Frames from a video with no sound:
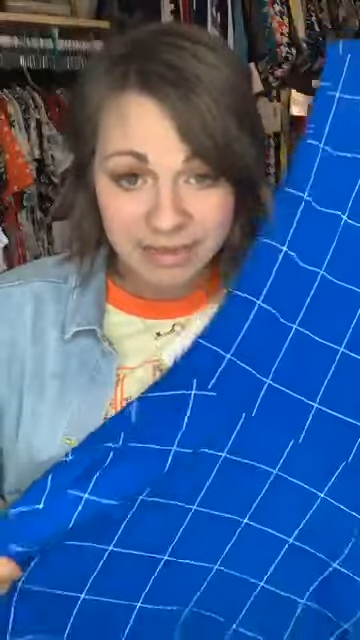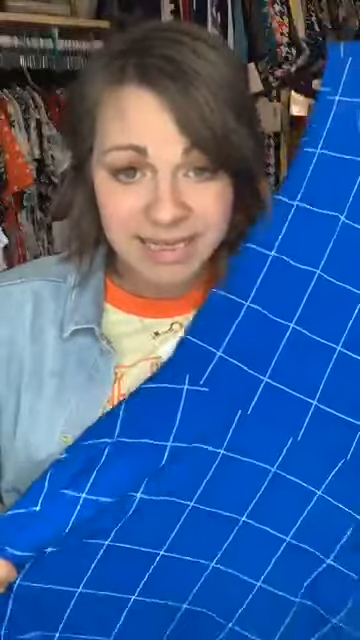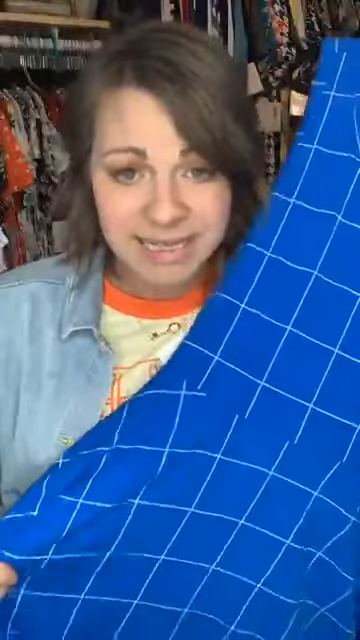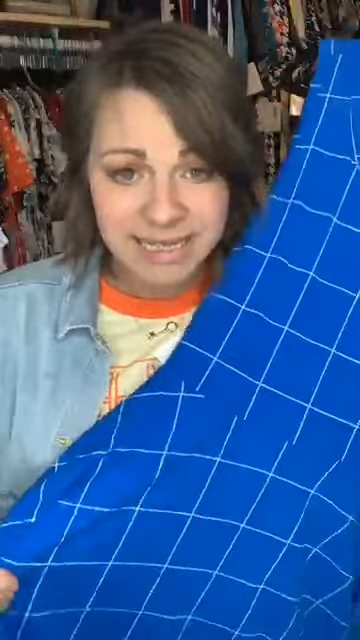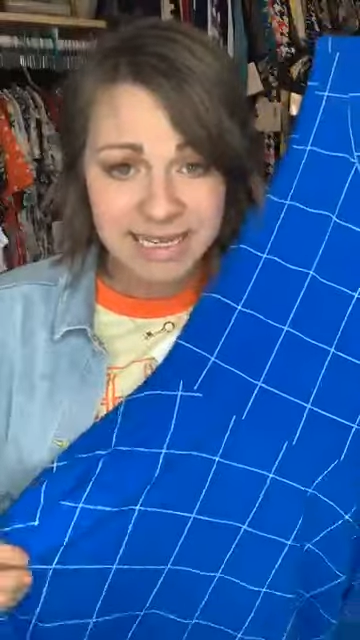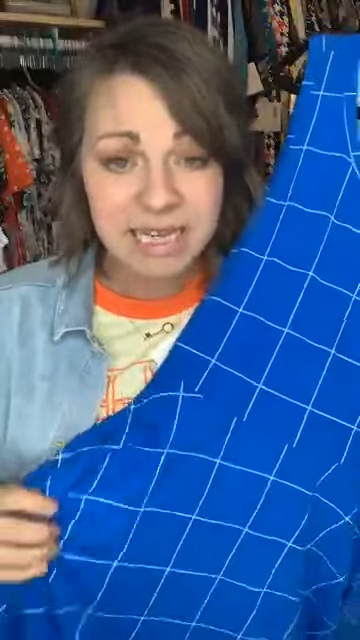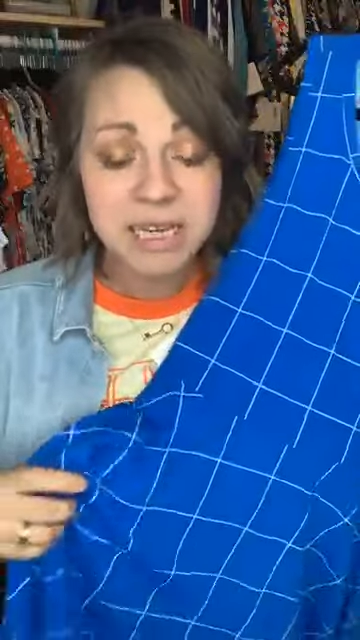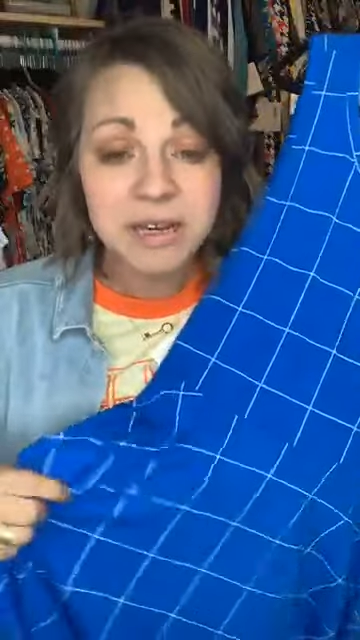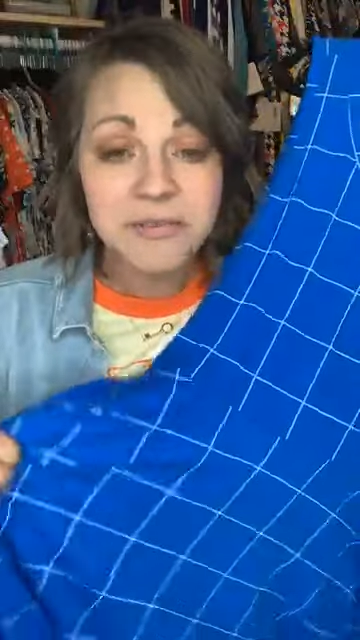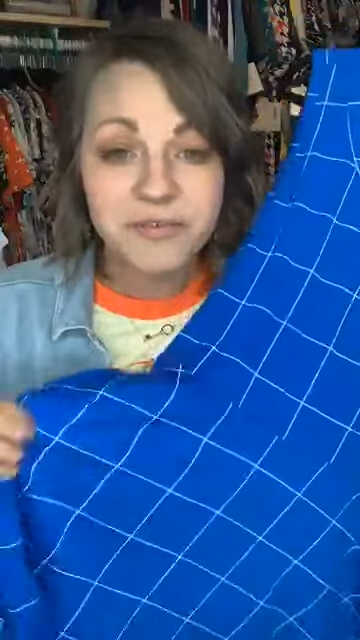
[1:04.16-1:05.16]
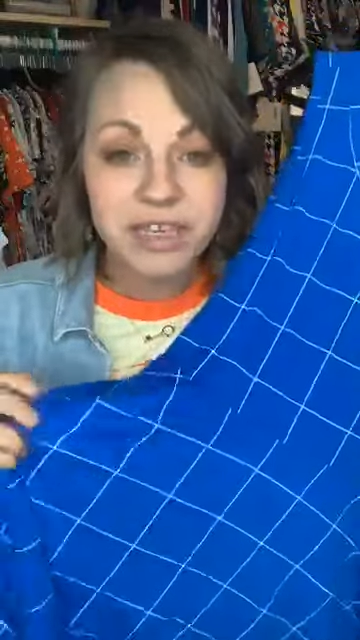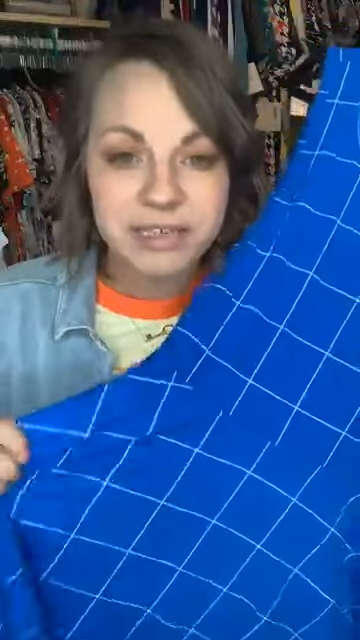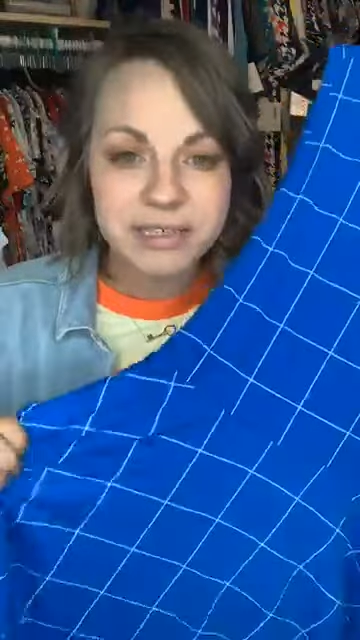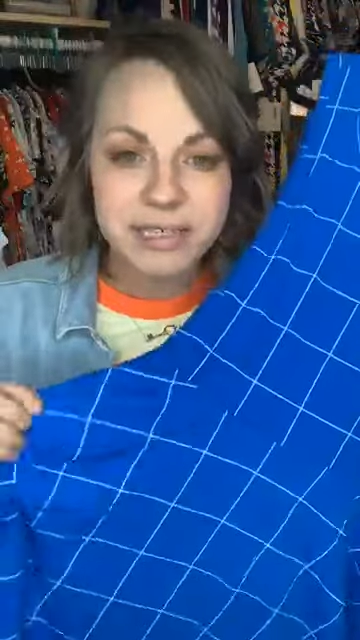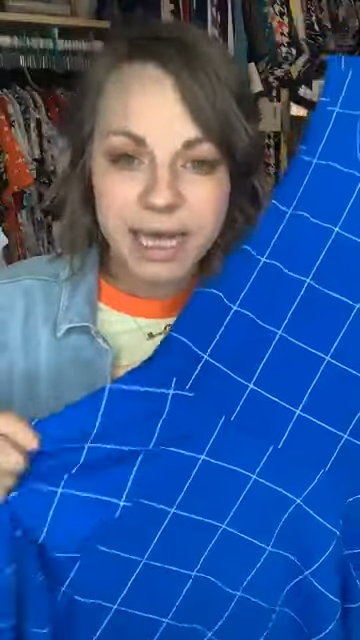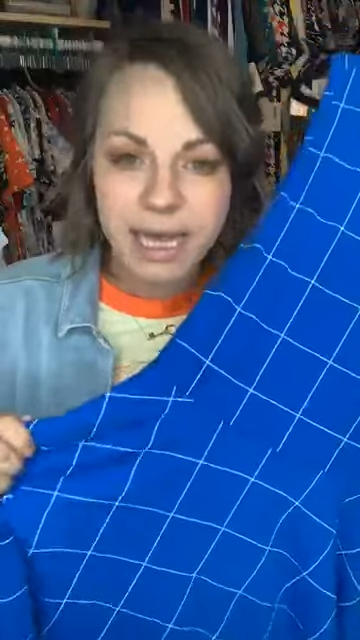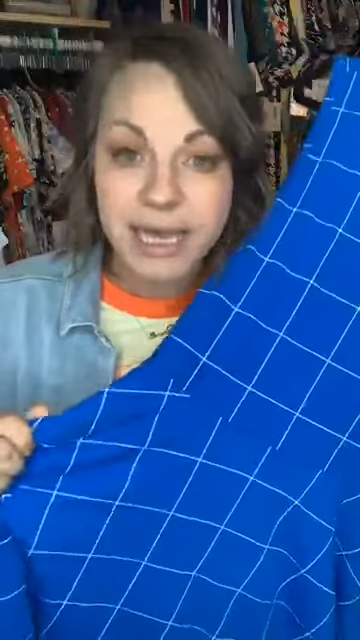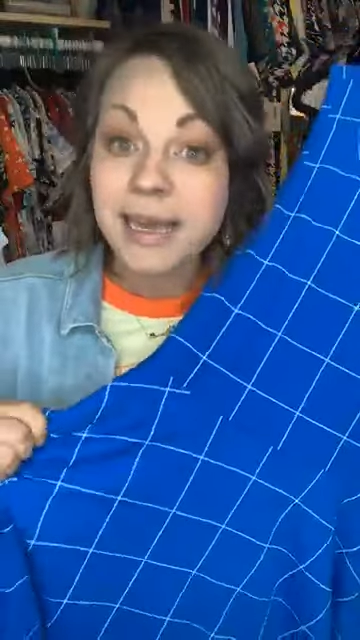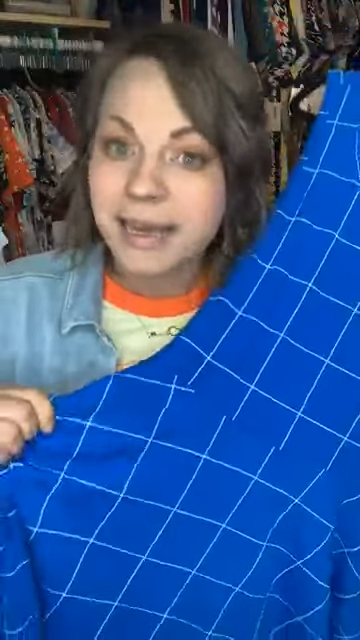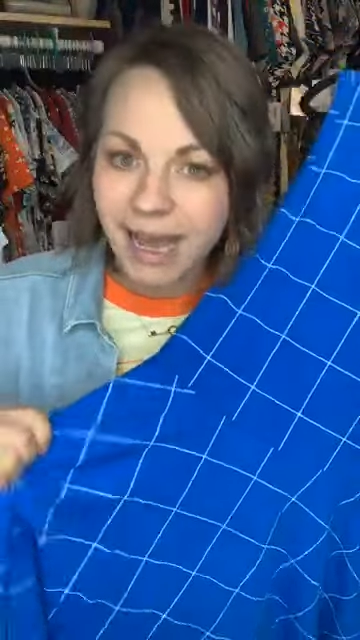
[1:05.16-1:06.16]
this Nikki, feels
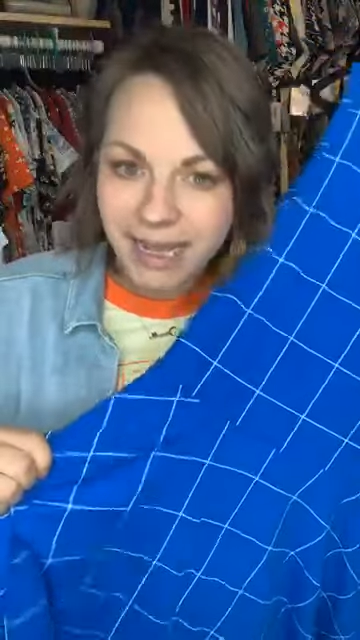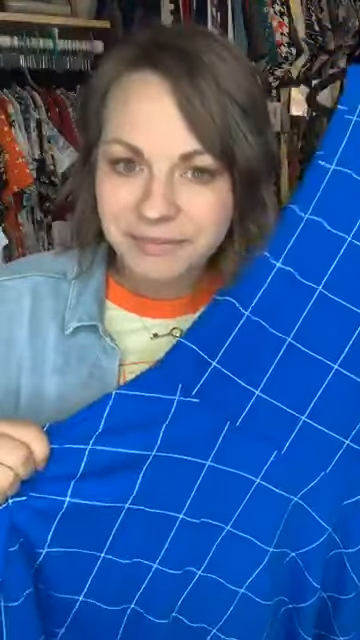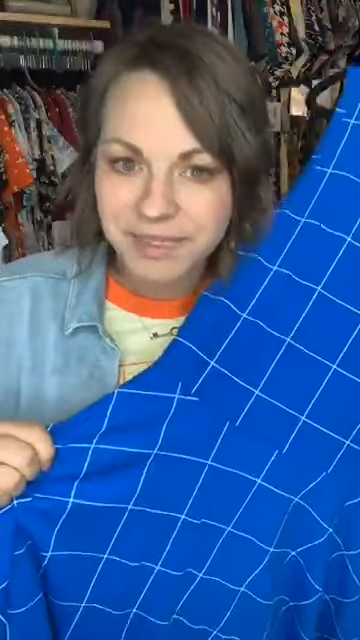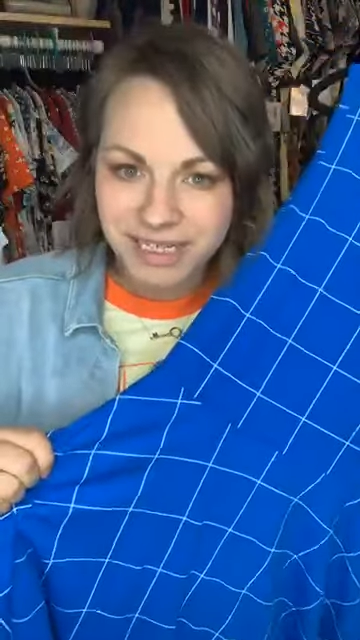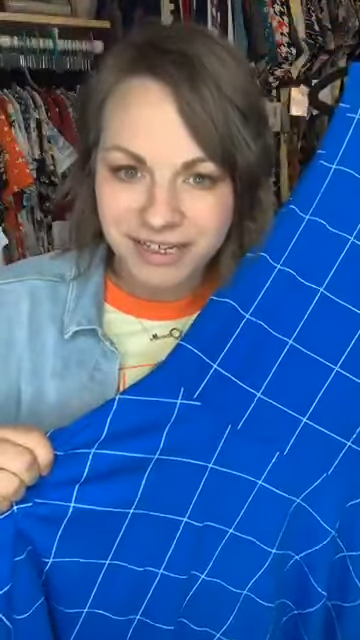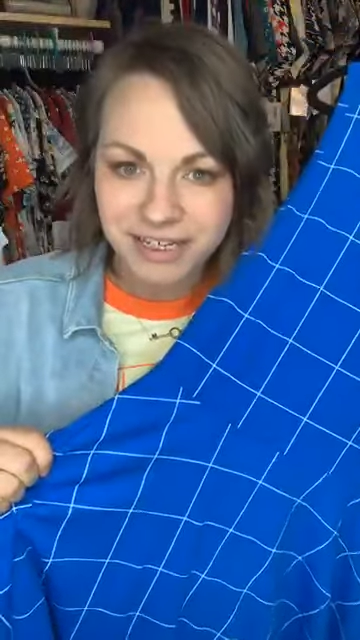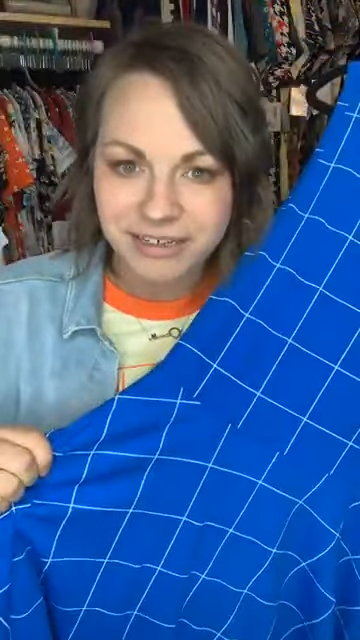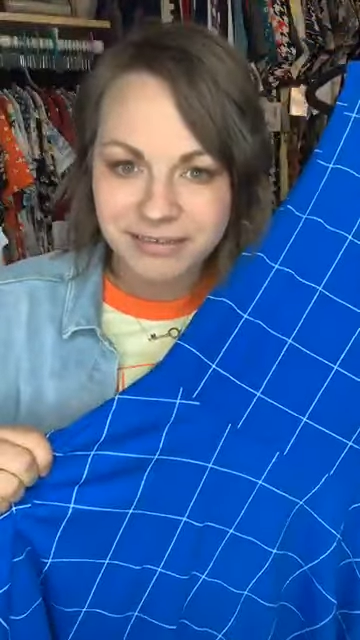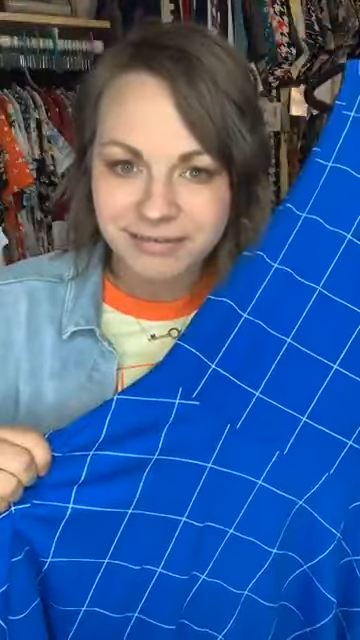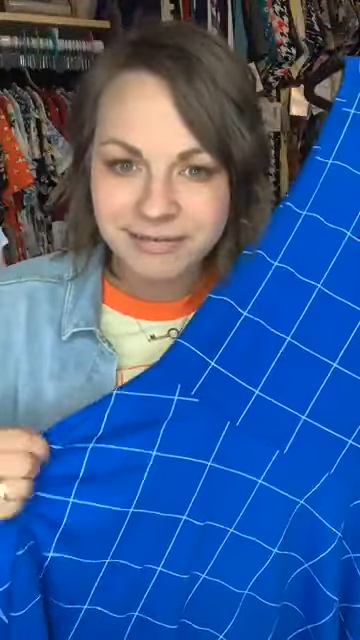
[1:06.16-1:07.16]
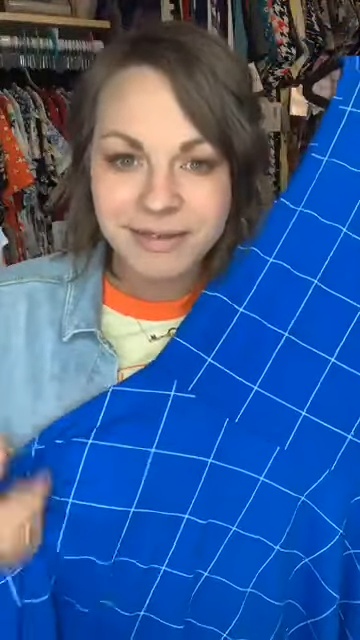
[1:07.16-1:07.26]
like cotton material,